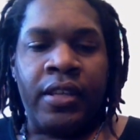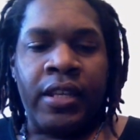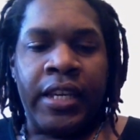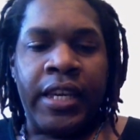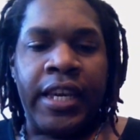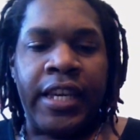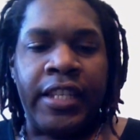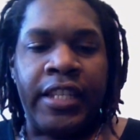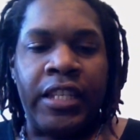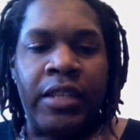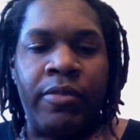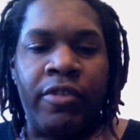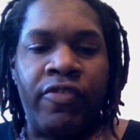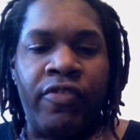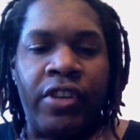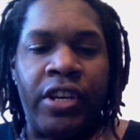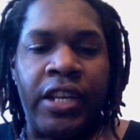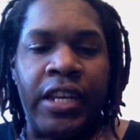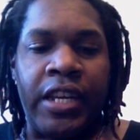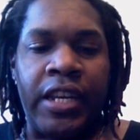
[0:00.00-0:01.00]
can't see me
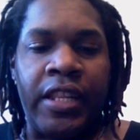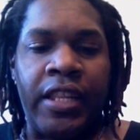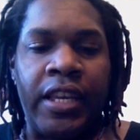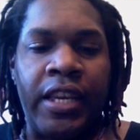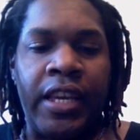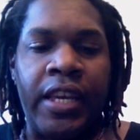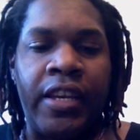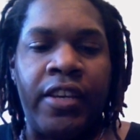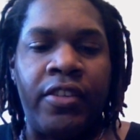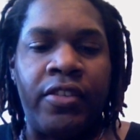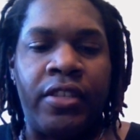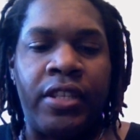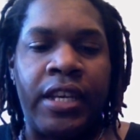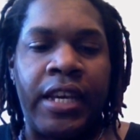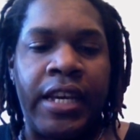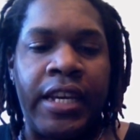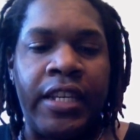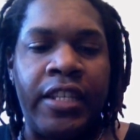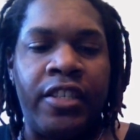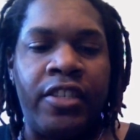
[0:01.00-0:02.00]
running anything else
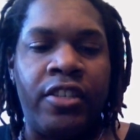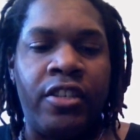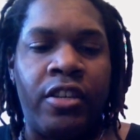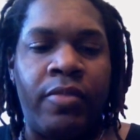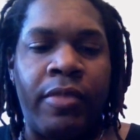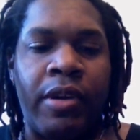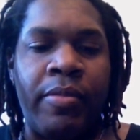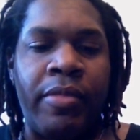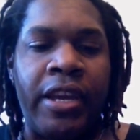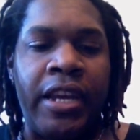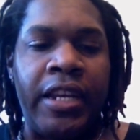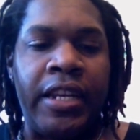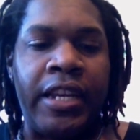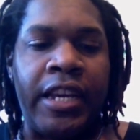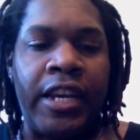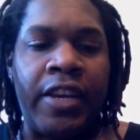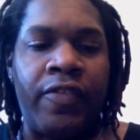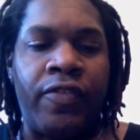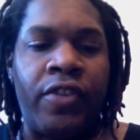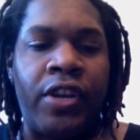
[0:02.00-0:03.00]
as, you know, my main
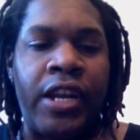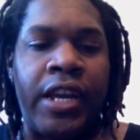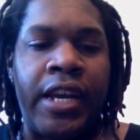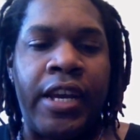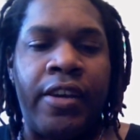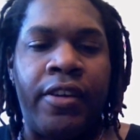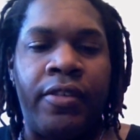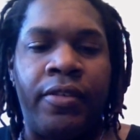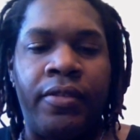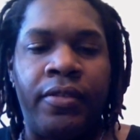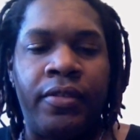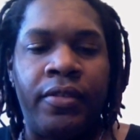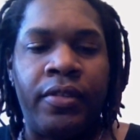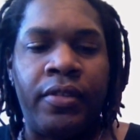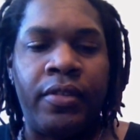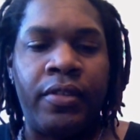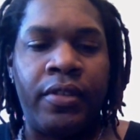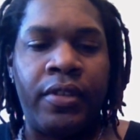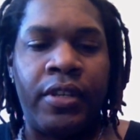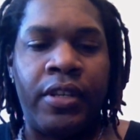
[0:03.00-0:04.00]
deck for now.
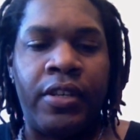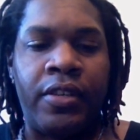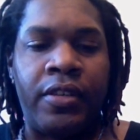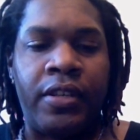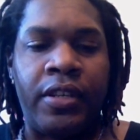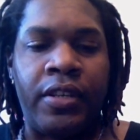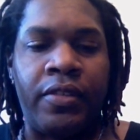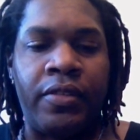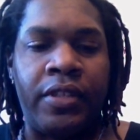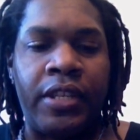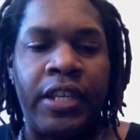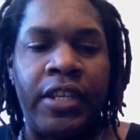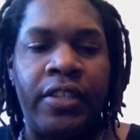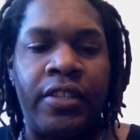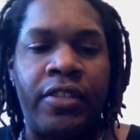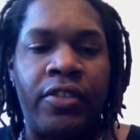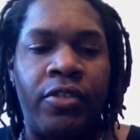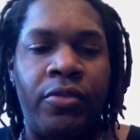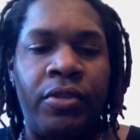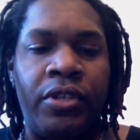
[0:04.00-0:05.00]
You know,
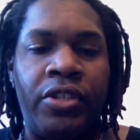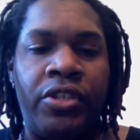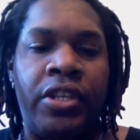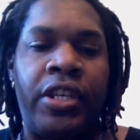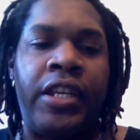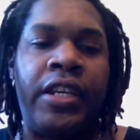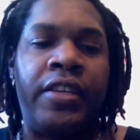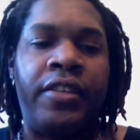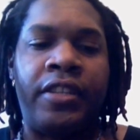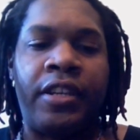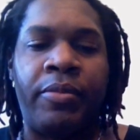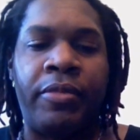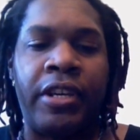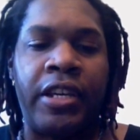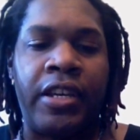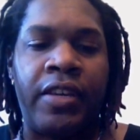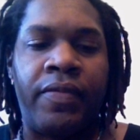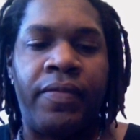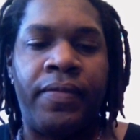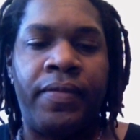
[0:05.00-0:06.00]
things always change. I
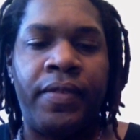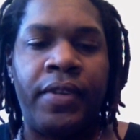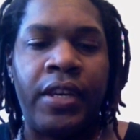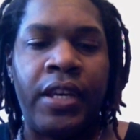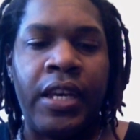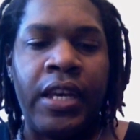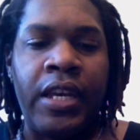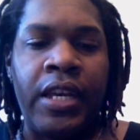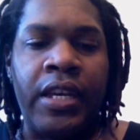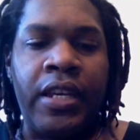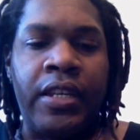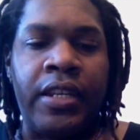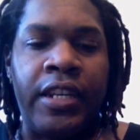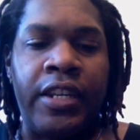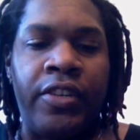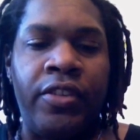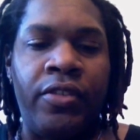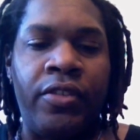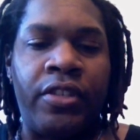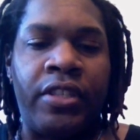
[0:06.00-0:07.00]
mean, if
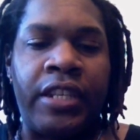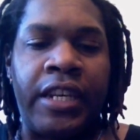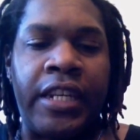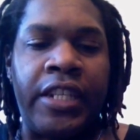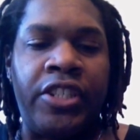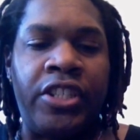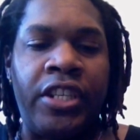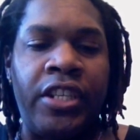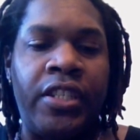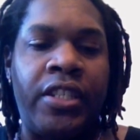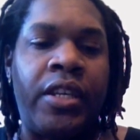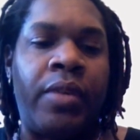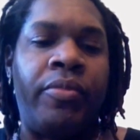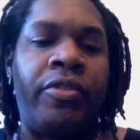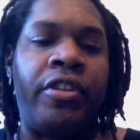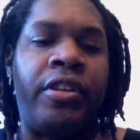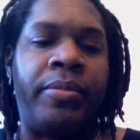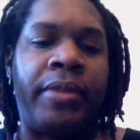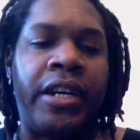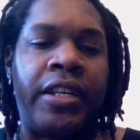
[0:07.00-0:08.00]
they do decide to change
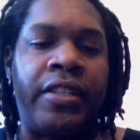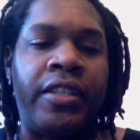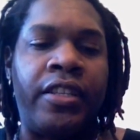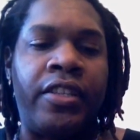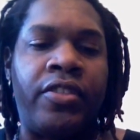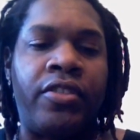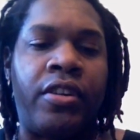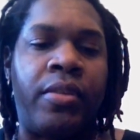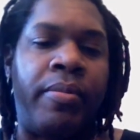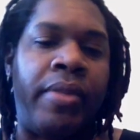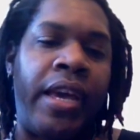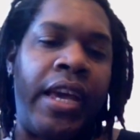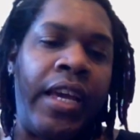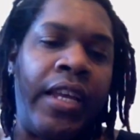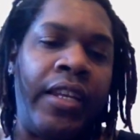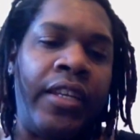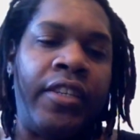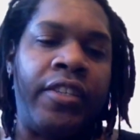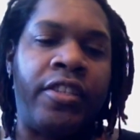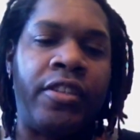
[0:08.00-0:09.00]
something about this on a
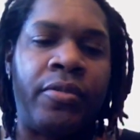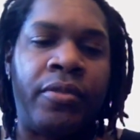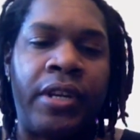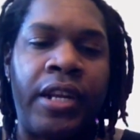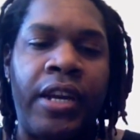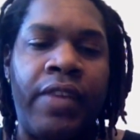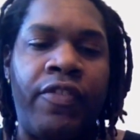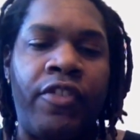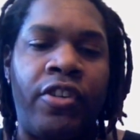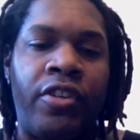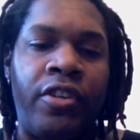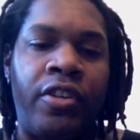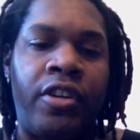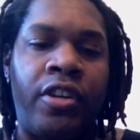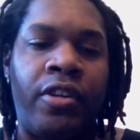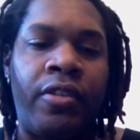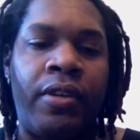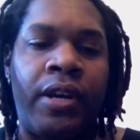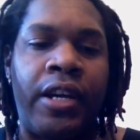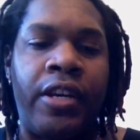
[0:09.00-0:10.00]
ban list or whatever, you
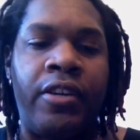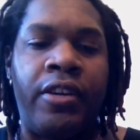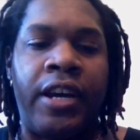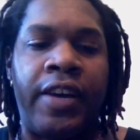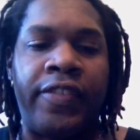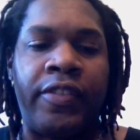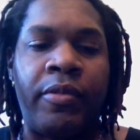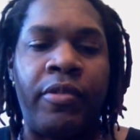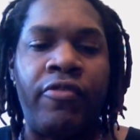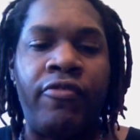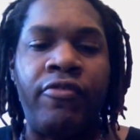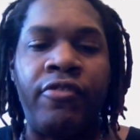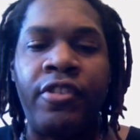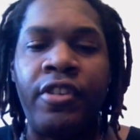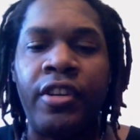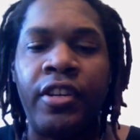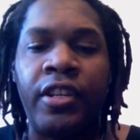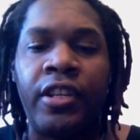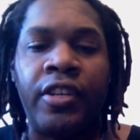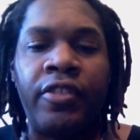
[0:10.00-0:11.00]
know, it'll have to be
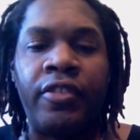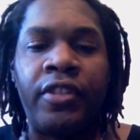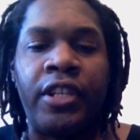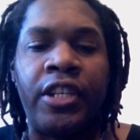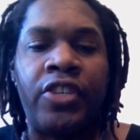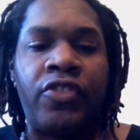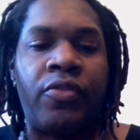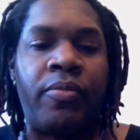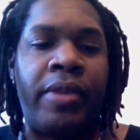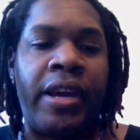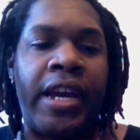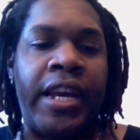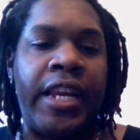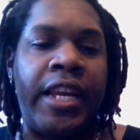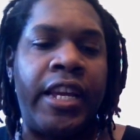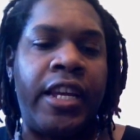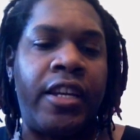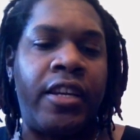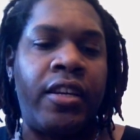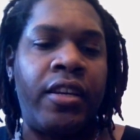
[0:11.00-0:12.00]
really, really
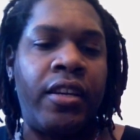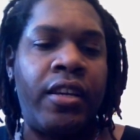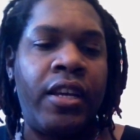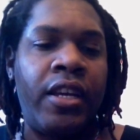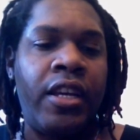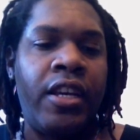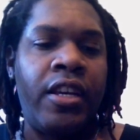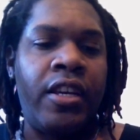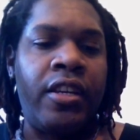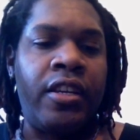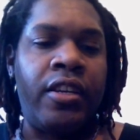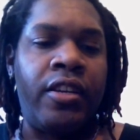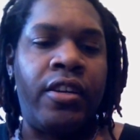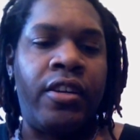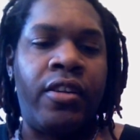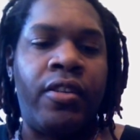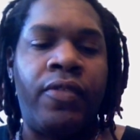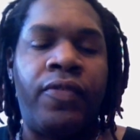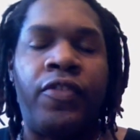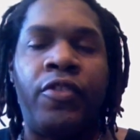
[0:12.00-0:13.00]
dramatic, you
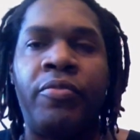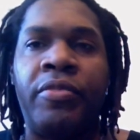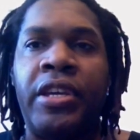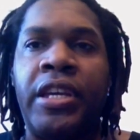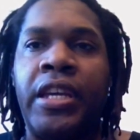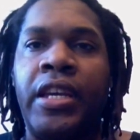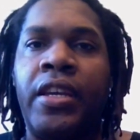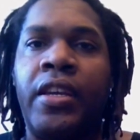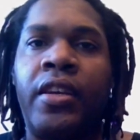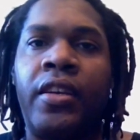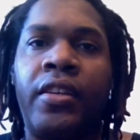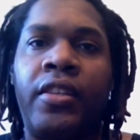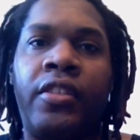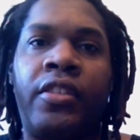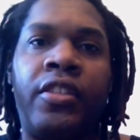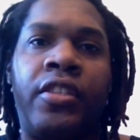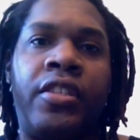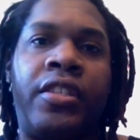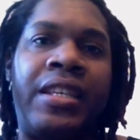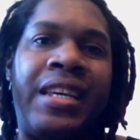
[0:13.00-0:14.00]
know, for me
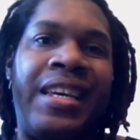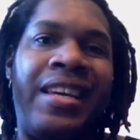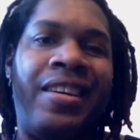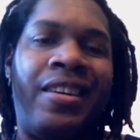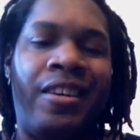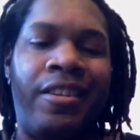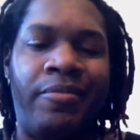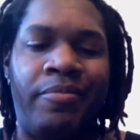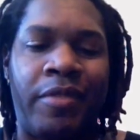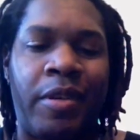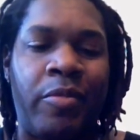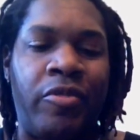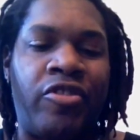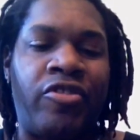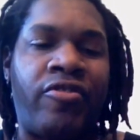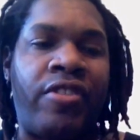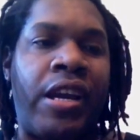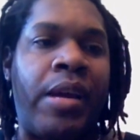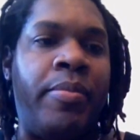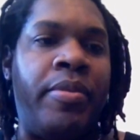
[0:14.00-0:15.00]
to say, I'm
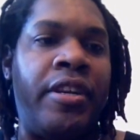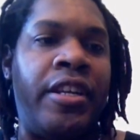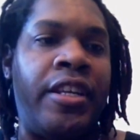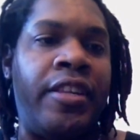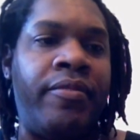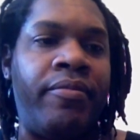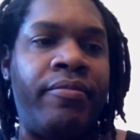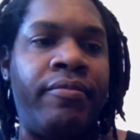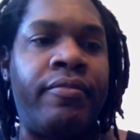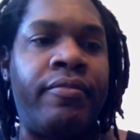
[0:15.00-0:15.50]
scrapping it.